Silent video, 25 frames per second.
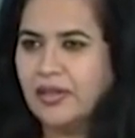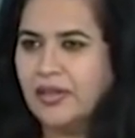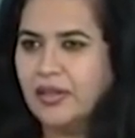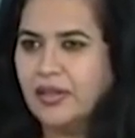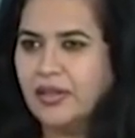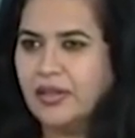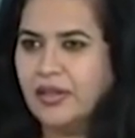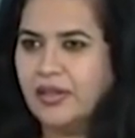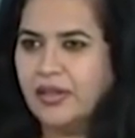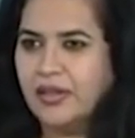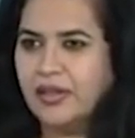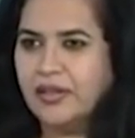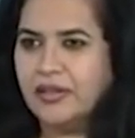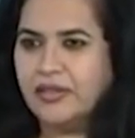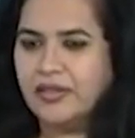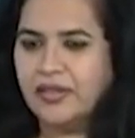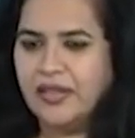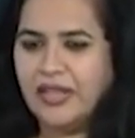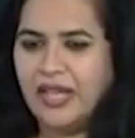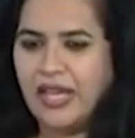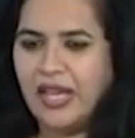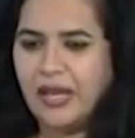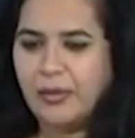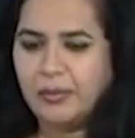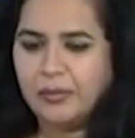Le
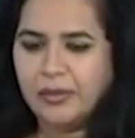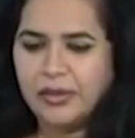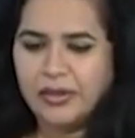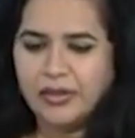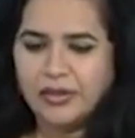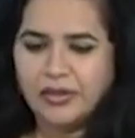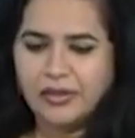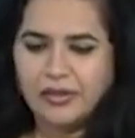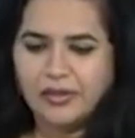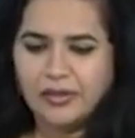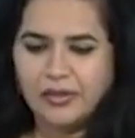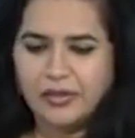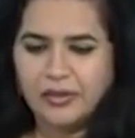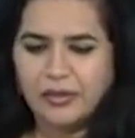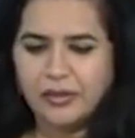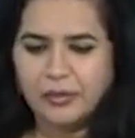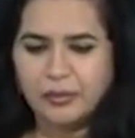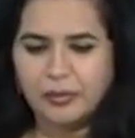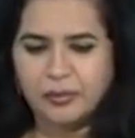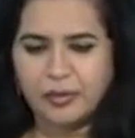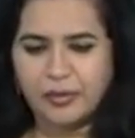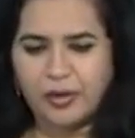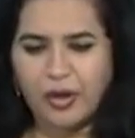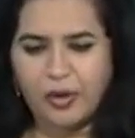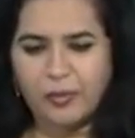Diable
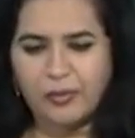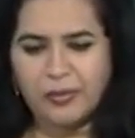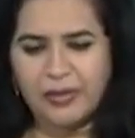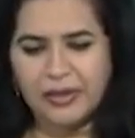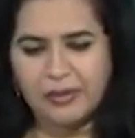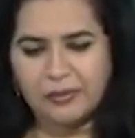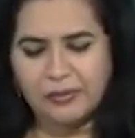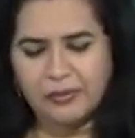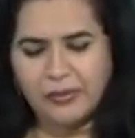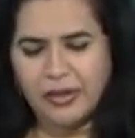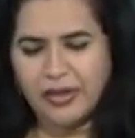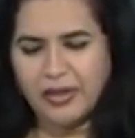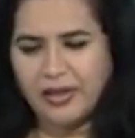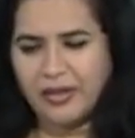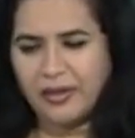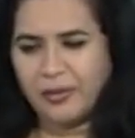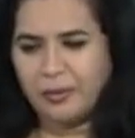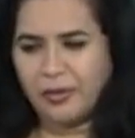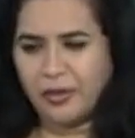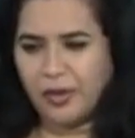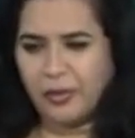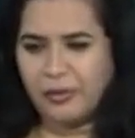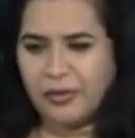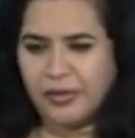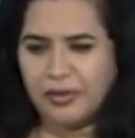Probable, uh,
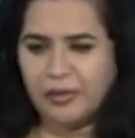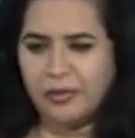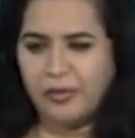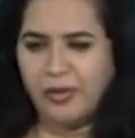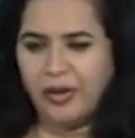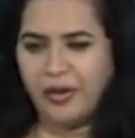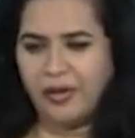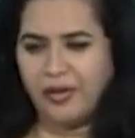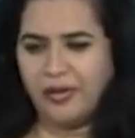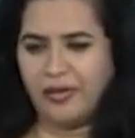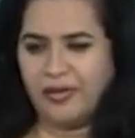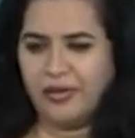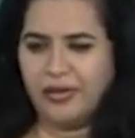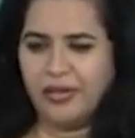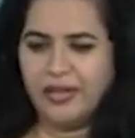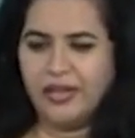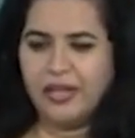Probablement,